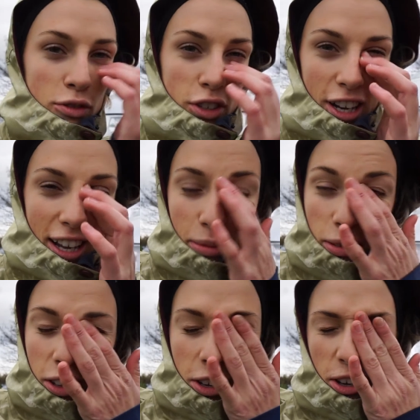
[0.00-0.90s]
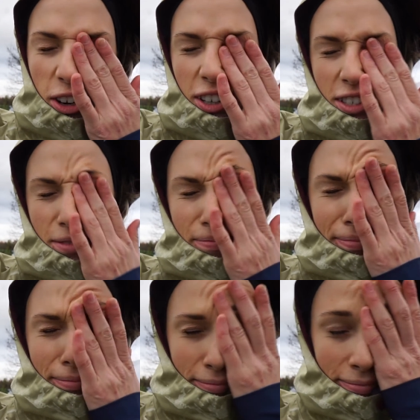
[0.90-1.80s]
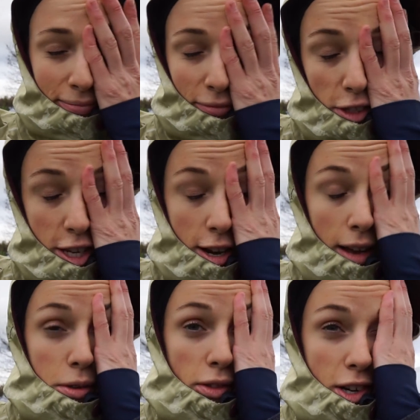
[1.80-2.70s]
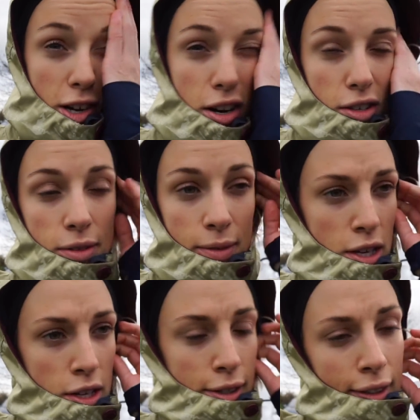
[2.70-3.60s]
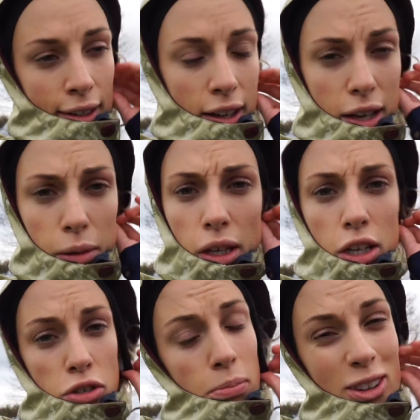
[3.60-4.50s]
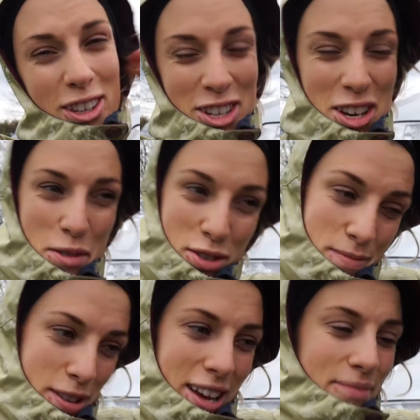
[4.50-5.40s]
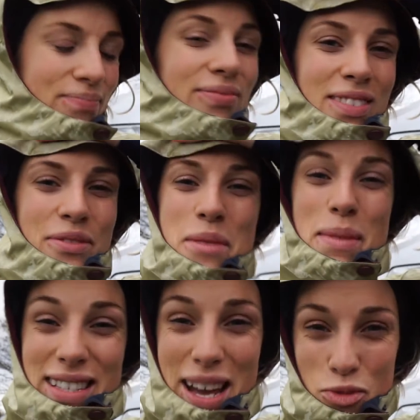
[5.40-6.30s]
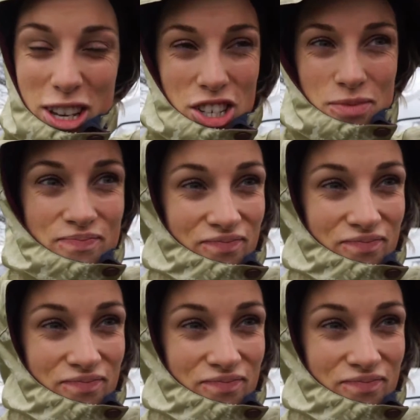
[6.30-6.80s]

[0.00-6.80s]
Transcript: Done a lap of the course. Two laps of the course. And I'm going to jump on the turbo in a minute. Eat my sandwich.